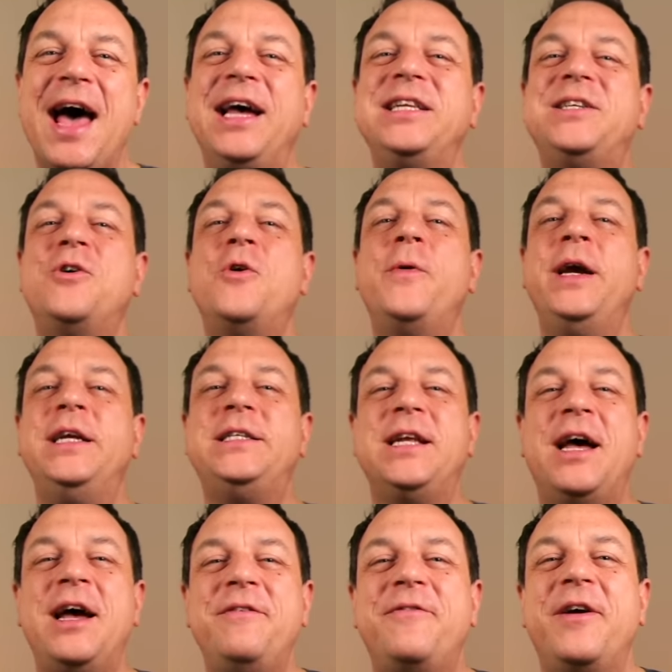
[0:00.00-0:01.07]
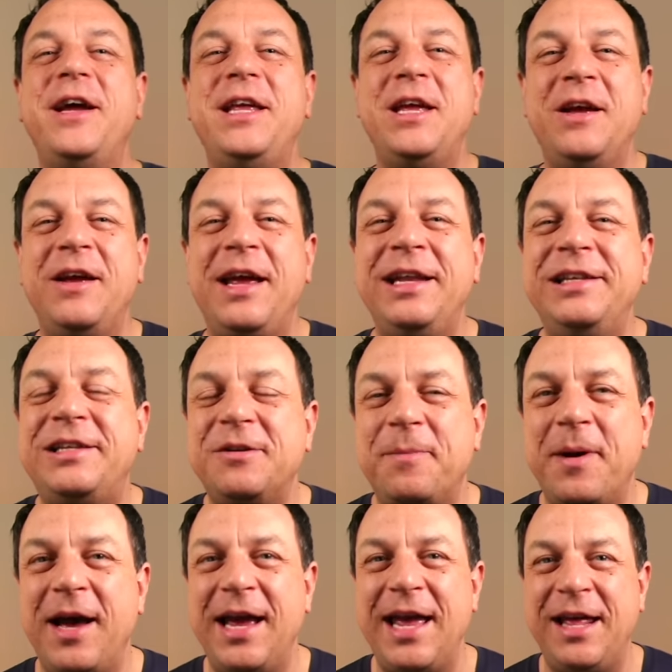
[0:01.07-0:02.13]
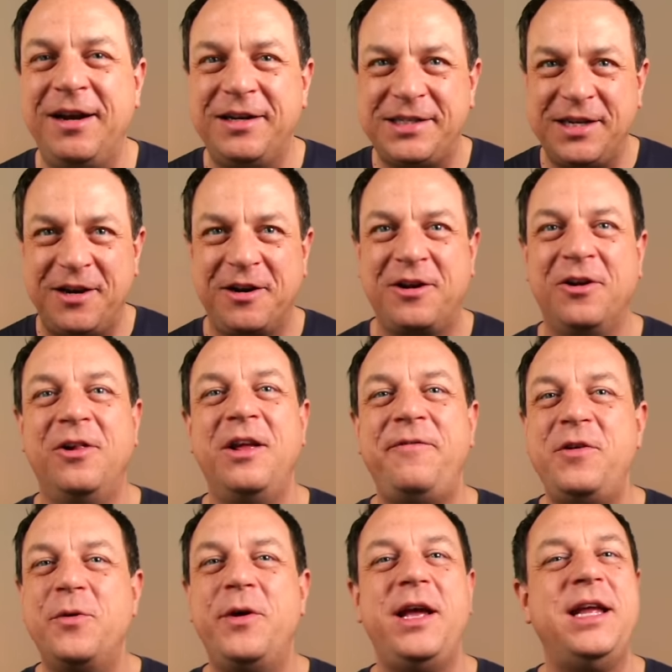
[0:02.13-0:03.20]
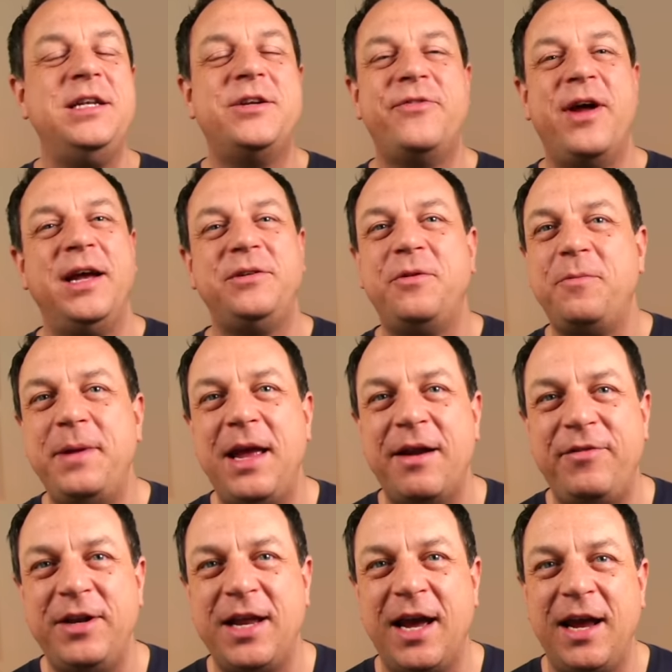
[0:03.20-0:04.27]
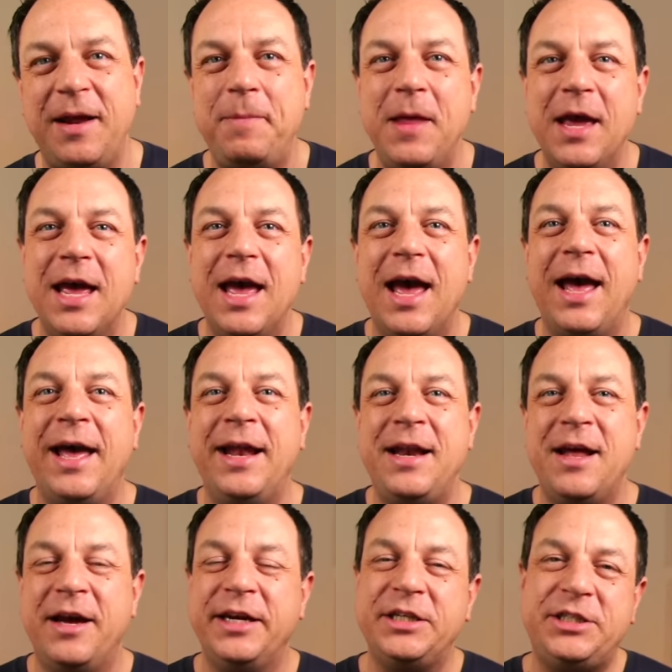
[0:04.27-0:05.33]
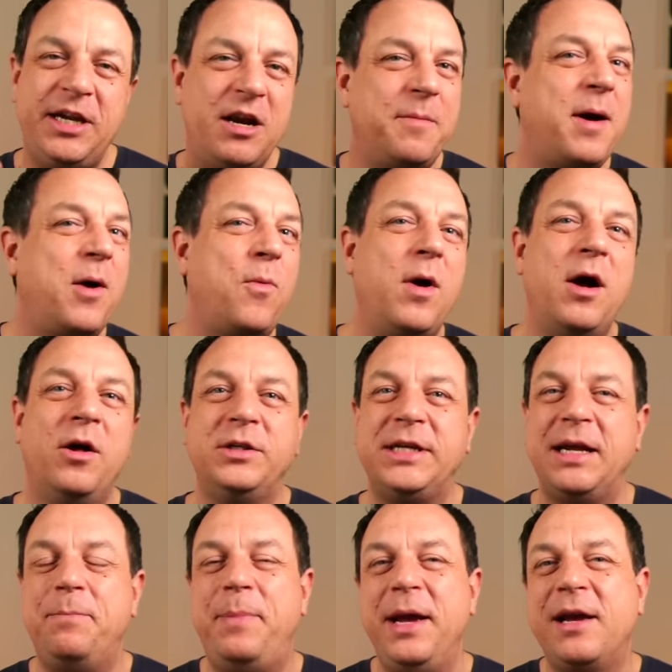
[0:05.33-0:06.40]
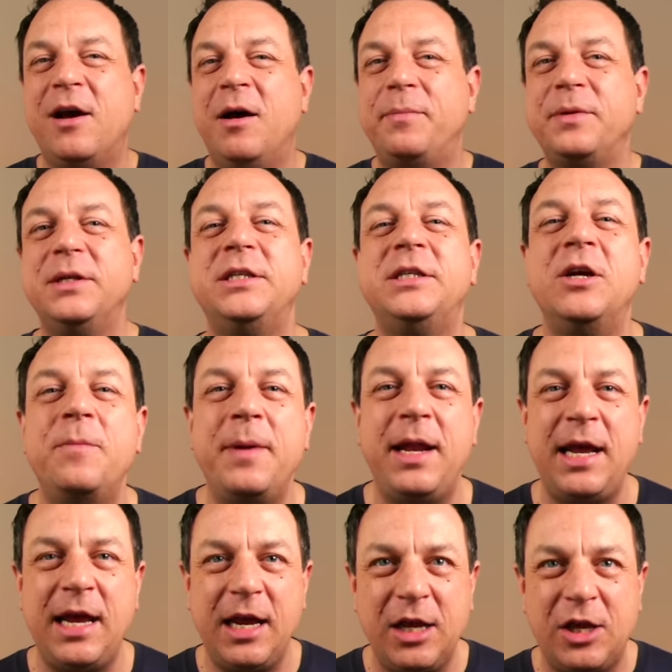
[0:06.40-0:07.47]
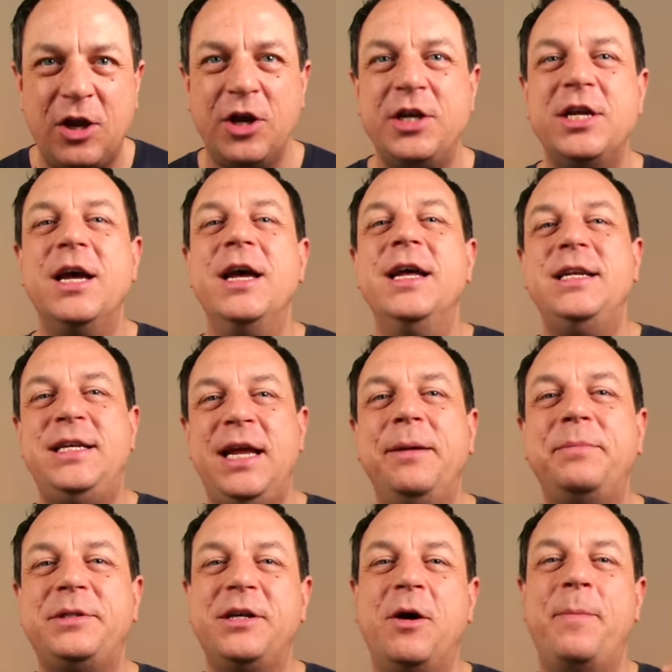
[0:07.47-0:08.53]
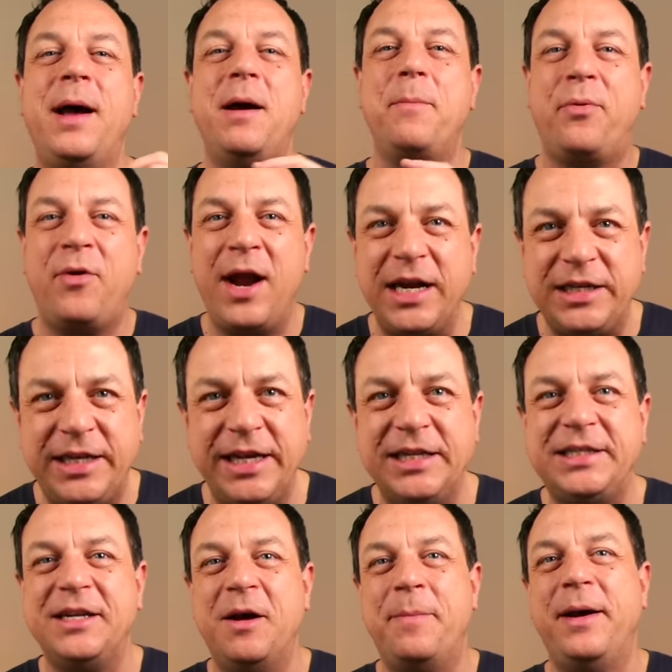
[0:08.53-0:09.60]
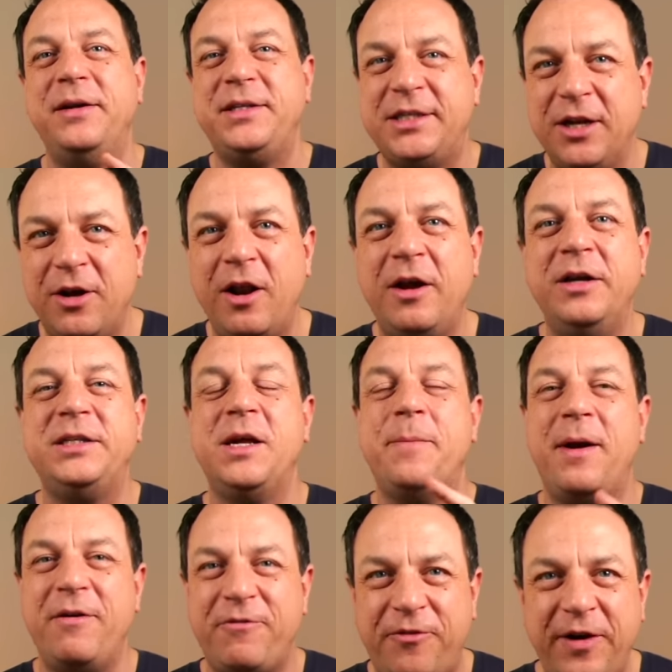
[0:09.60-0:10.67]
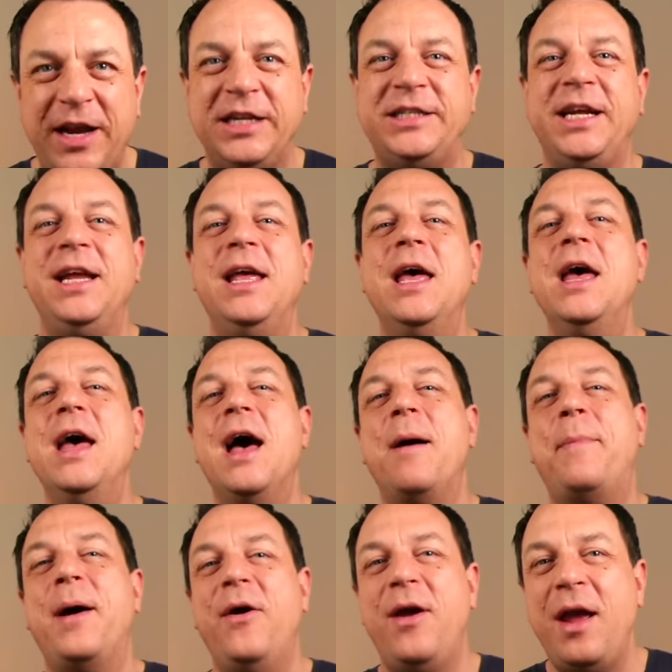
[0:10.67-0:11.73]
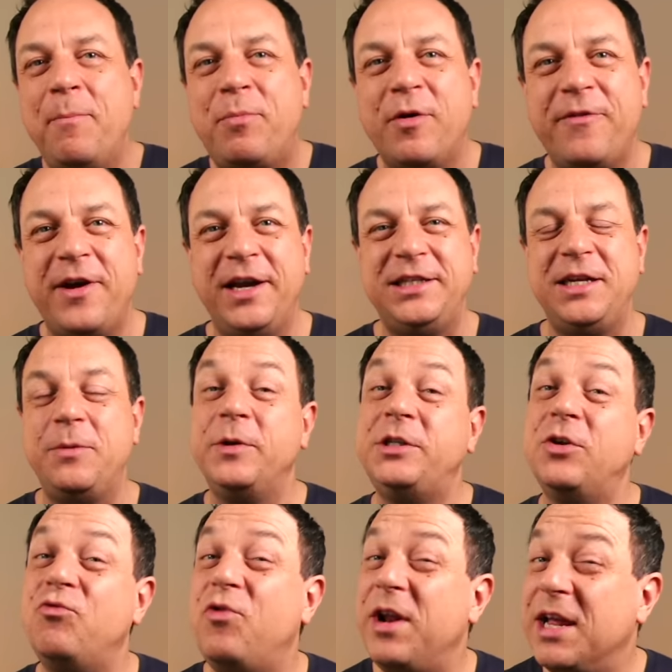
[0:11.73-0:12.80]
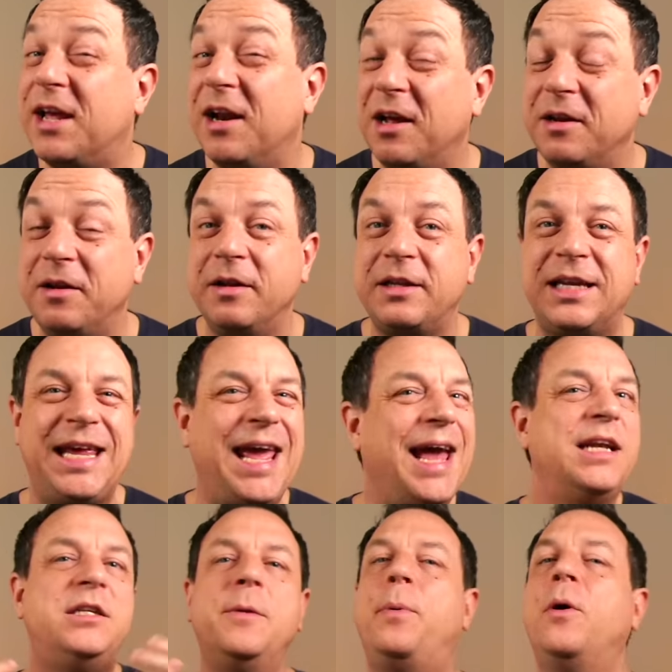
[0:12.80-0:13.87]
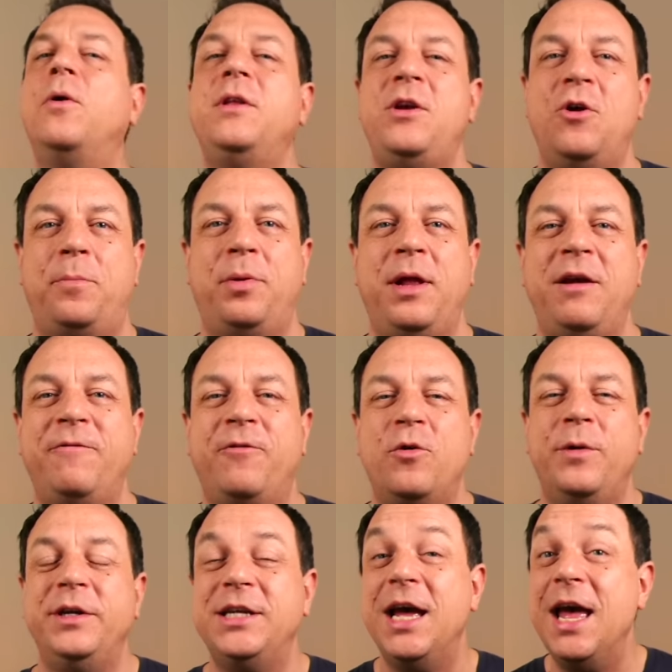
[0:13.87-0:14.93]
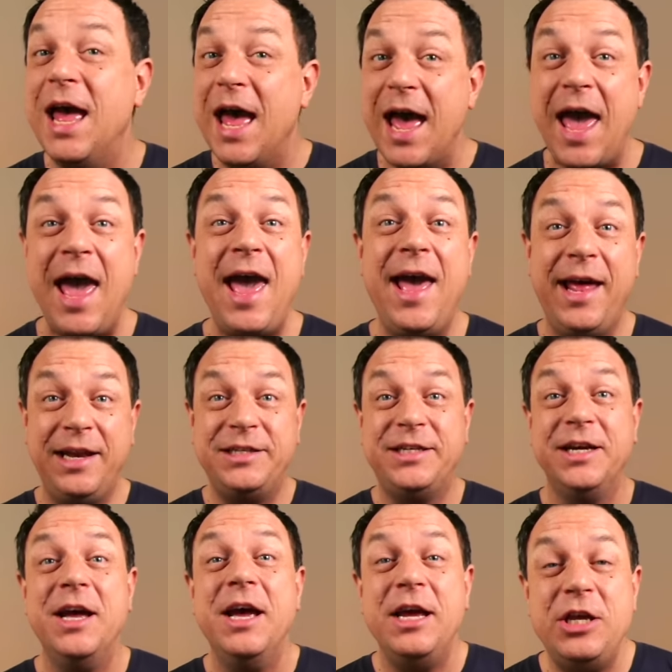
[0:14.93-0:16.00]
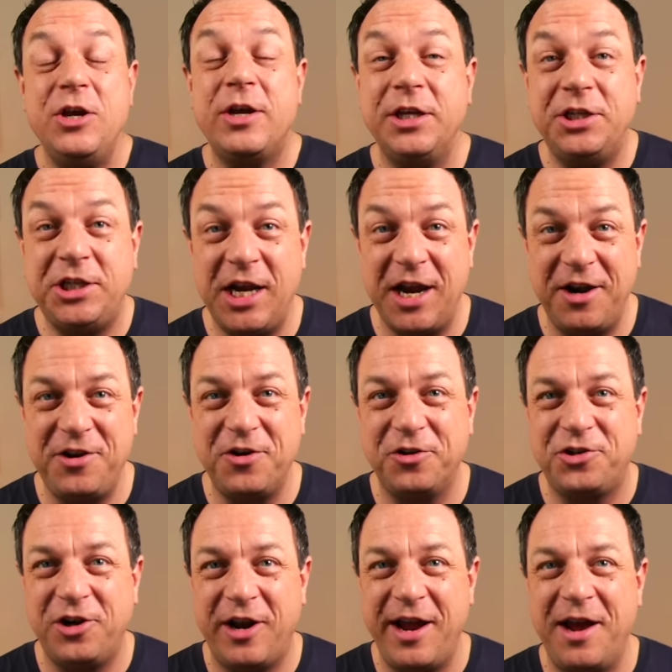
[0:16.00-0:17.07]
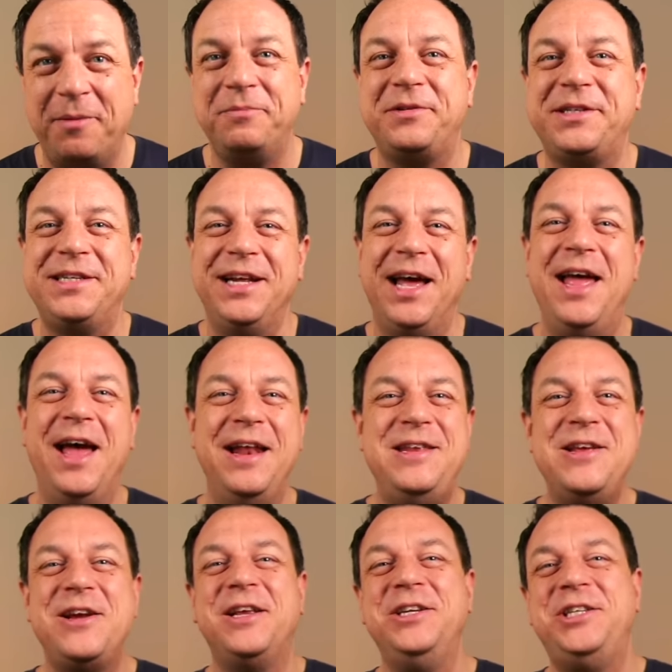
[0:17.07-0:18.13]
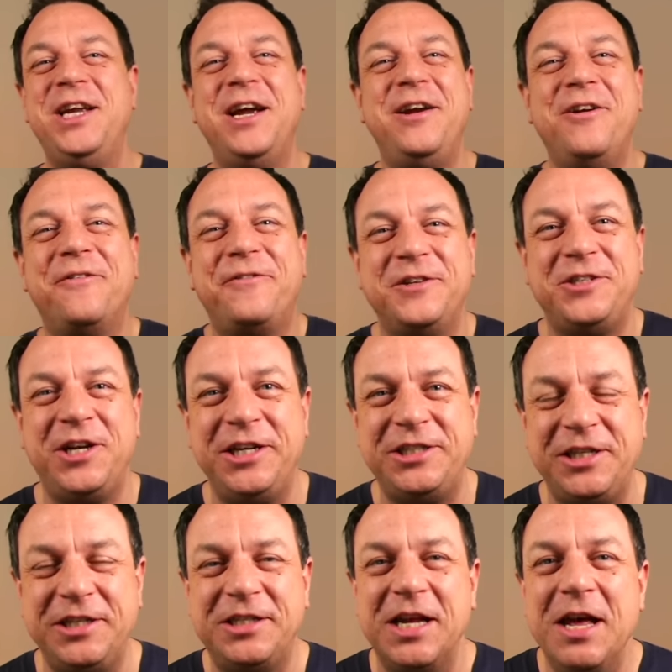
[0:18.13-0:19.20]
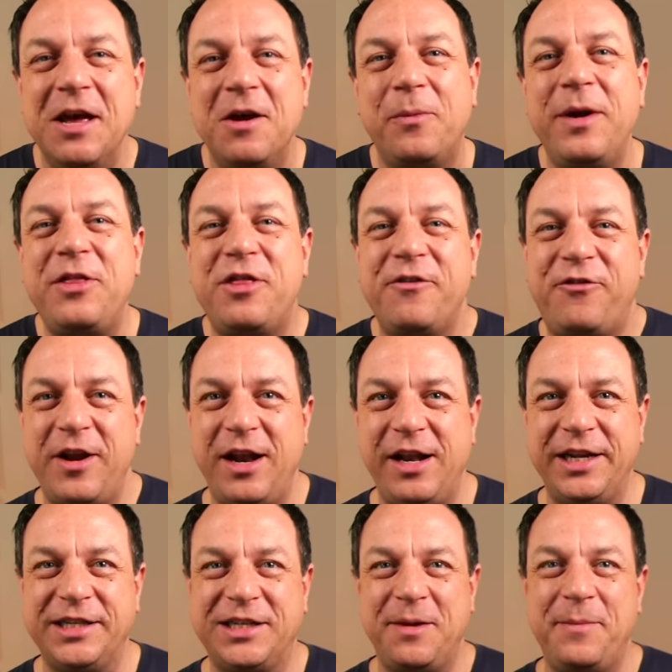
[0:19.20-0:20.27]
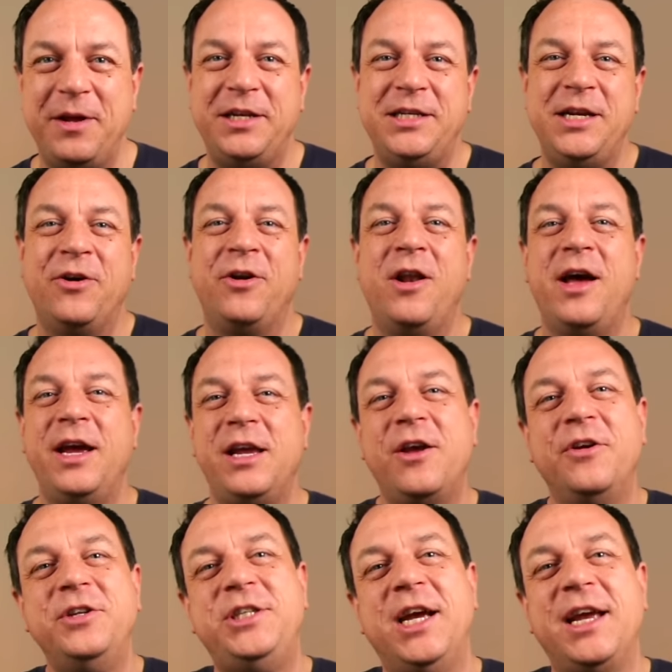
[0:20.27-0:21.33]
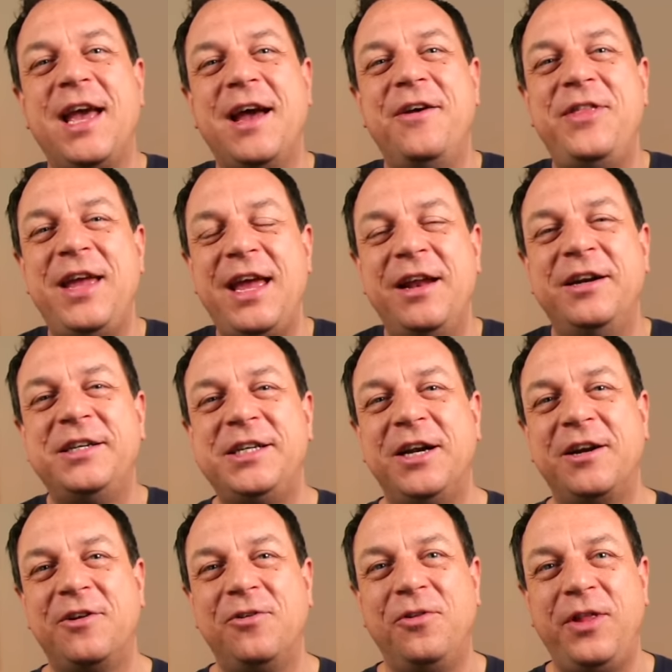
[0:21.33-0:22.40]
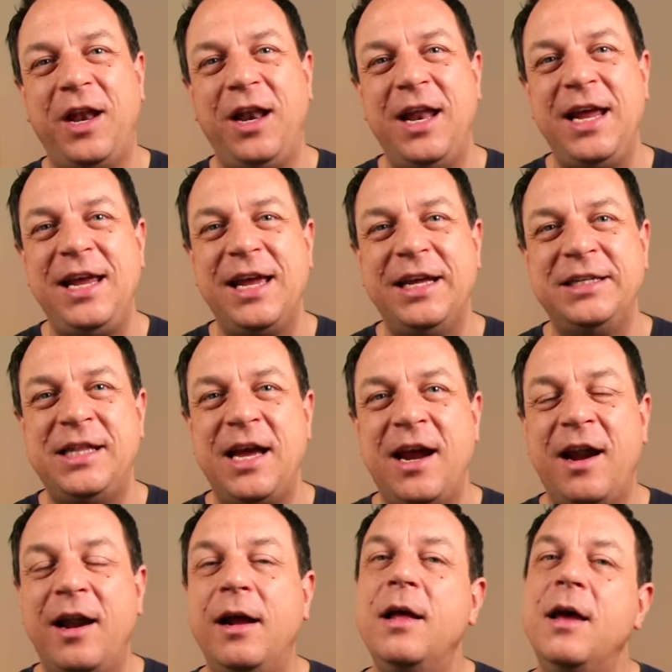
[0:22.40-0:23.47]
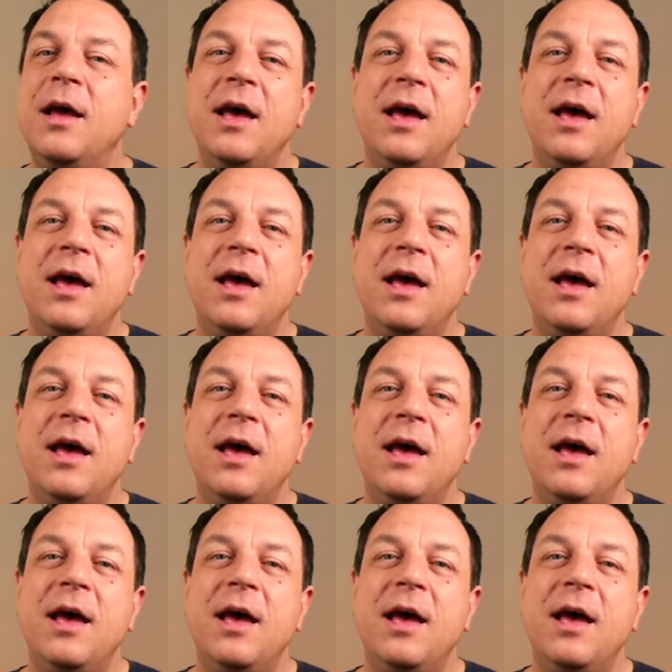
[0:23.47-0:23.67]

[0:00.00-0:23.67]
As always, I invite you into my inner circle. If you want to interact with me every day and share my world and pick up so many good tips about practice, about solos, about phrasing, about improvising, which are really going to catapult your playing forward, and you can share your triumphs and you can share your frustrations with the friendliest community online. Go and check out the Inner Circle. The link is there.